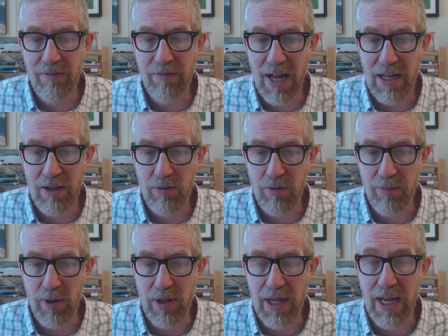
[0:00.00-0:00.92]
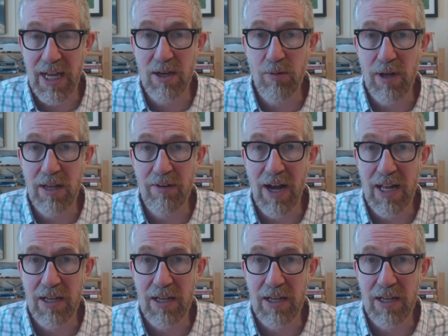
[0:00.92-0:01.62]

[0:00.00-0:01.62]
are inherently